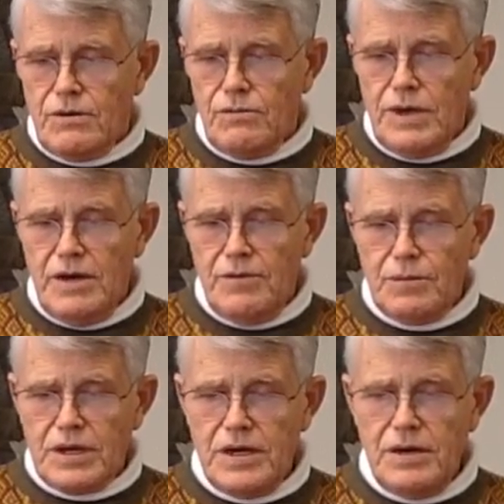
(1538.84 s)
we have
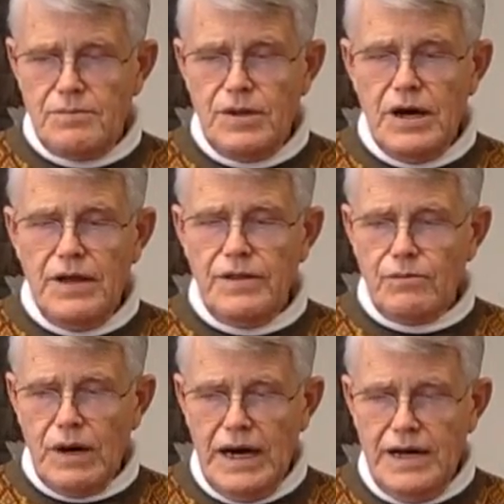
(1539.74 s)
become none the
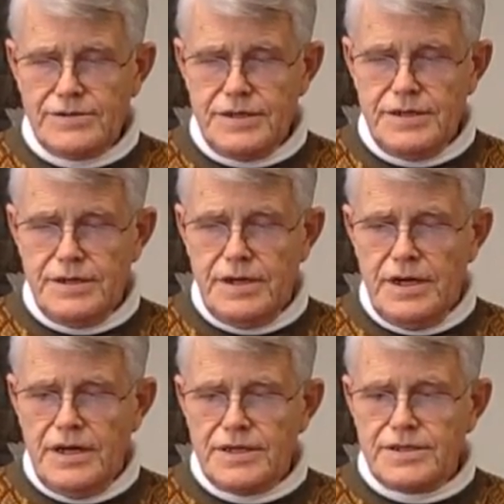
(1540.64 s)
wiser,
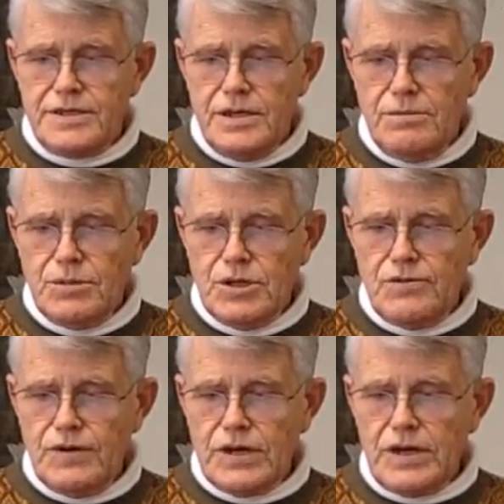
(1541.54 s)
still
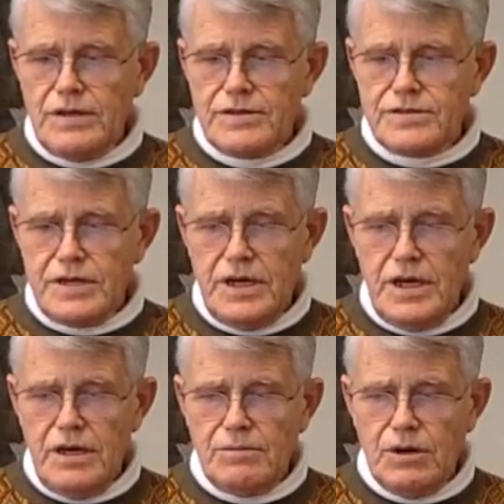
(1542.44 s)
moving in the
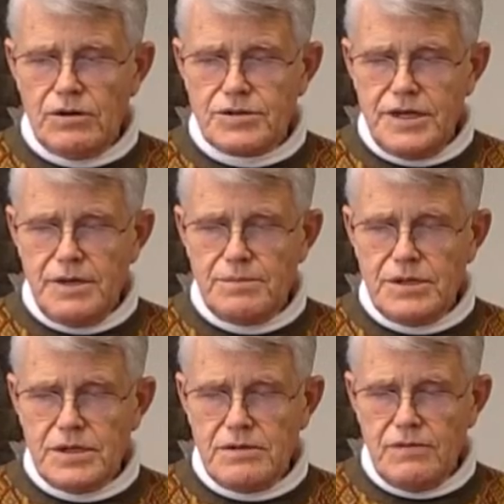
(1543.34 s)
same old
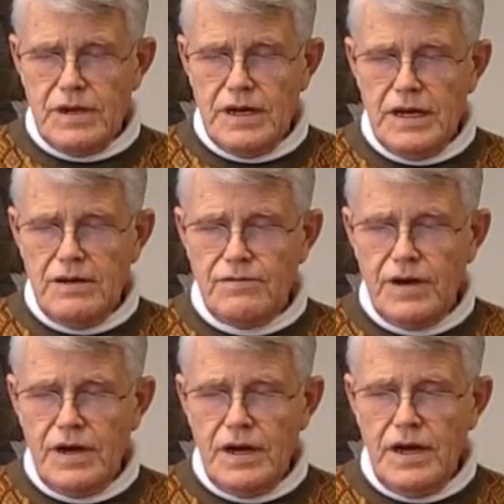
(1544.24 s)
treadmill of life
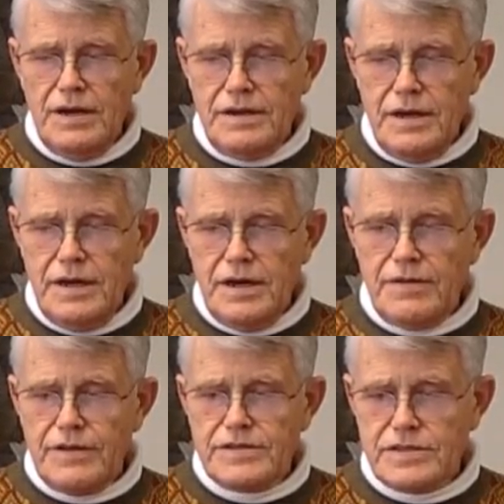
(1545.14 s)
and
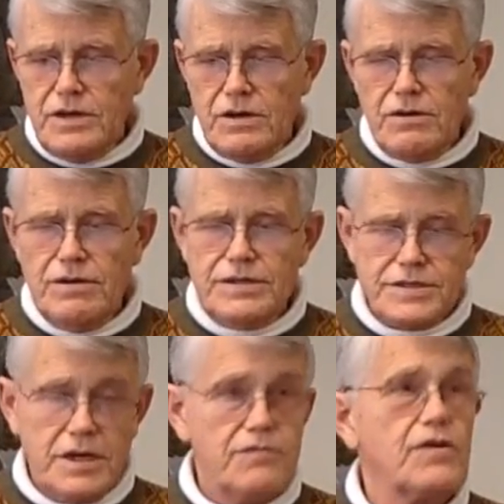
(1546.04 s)
death and sorrow and
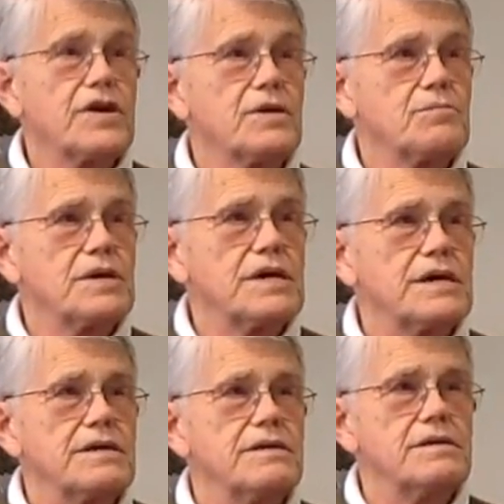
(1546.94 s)
suffering and
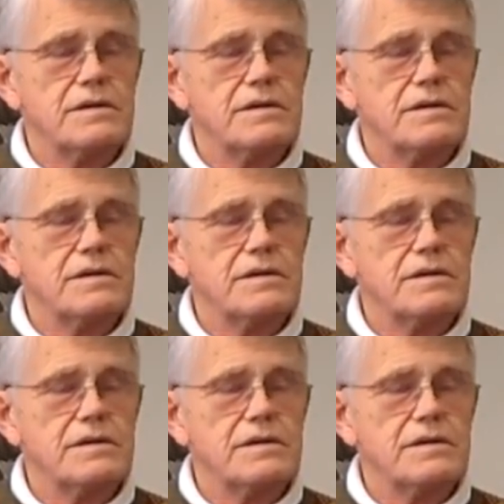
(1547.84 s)
pain.